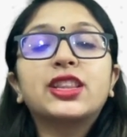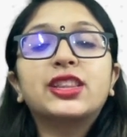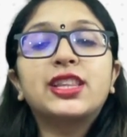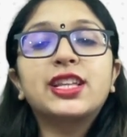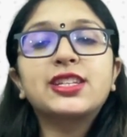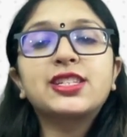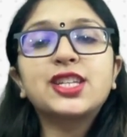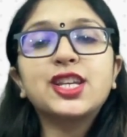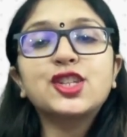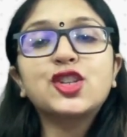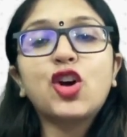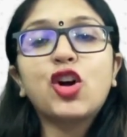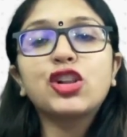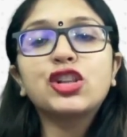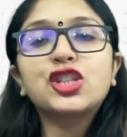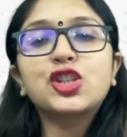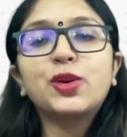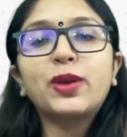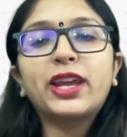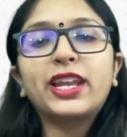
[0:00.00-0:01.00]
this is
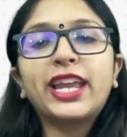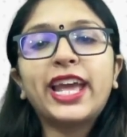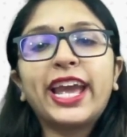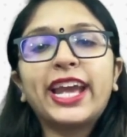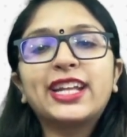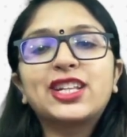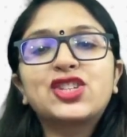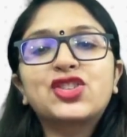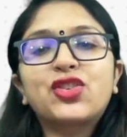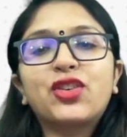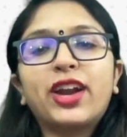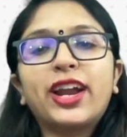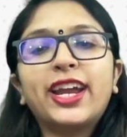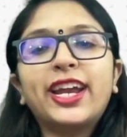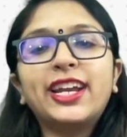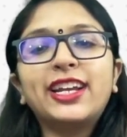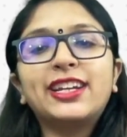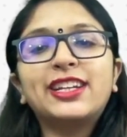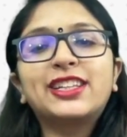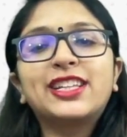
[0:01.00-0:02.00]
also an edge,
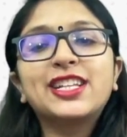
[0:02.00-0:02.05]
right?